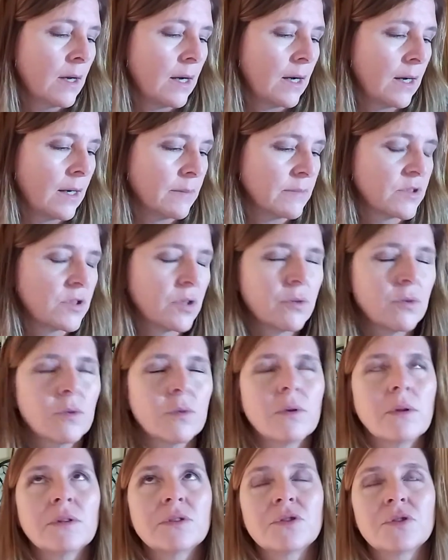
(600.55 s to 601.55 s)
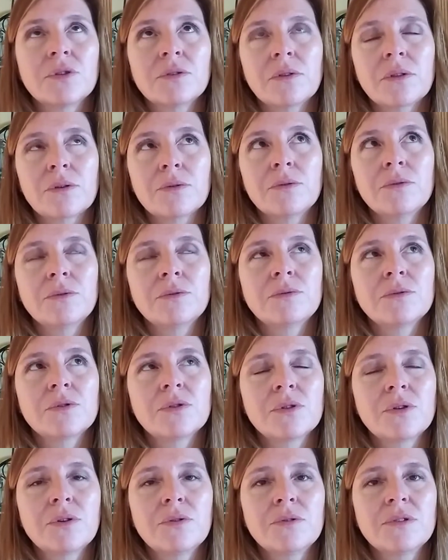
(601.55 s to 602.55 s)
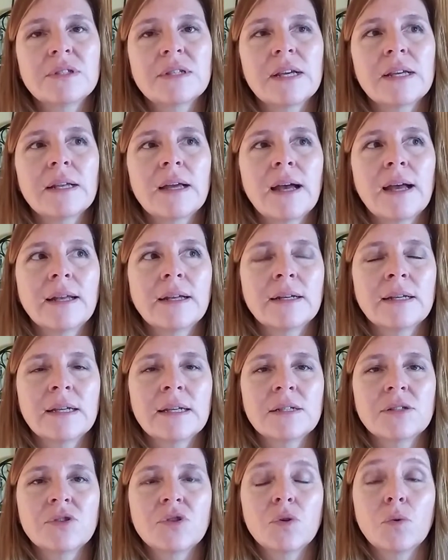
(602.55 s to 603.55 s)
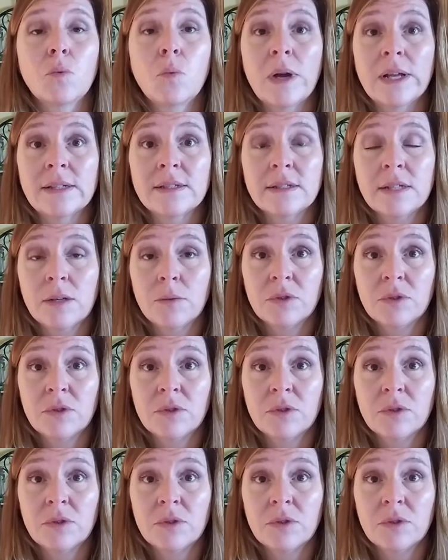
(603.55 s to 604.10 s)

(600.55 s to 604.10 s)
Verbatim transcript: Um, so t- through Tuesday night and into Wednesday,